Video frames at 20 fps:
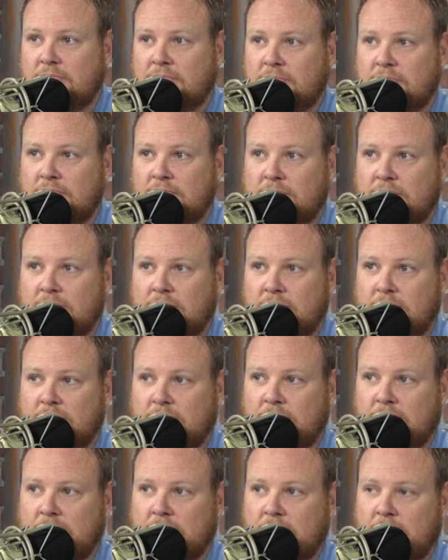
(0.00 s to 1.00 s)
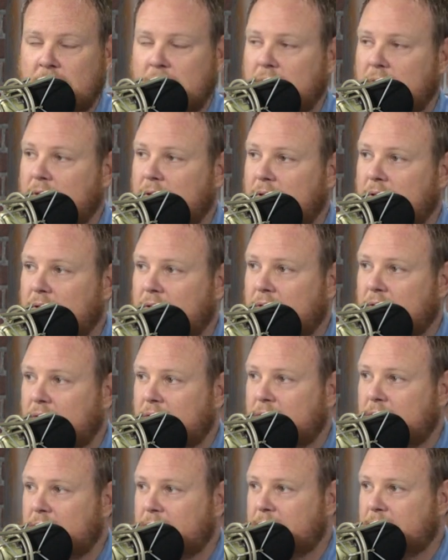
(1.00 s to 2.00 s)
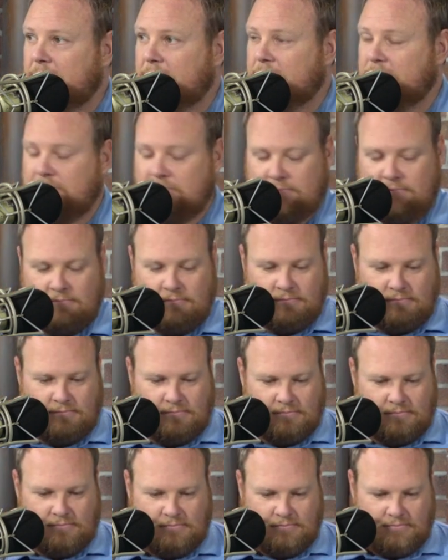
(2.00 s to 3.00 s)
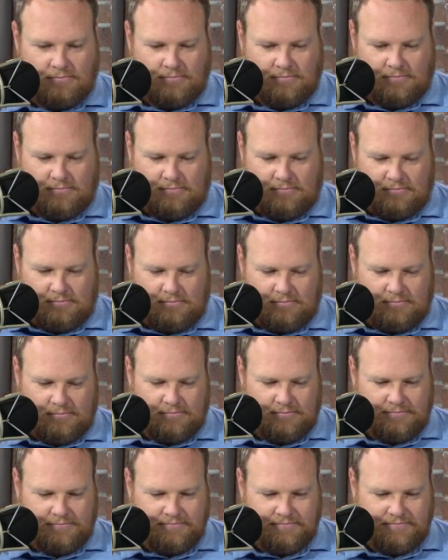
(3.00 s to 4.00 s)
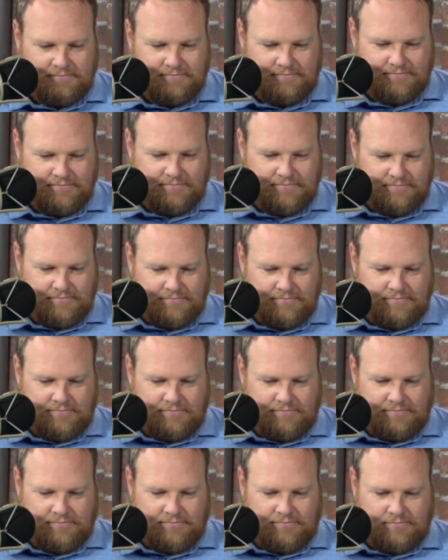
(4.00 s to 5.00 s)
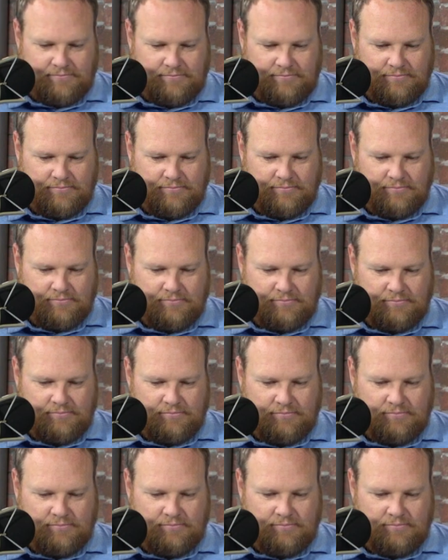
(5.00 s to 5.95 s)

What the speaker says: [no speech]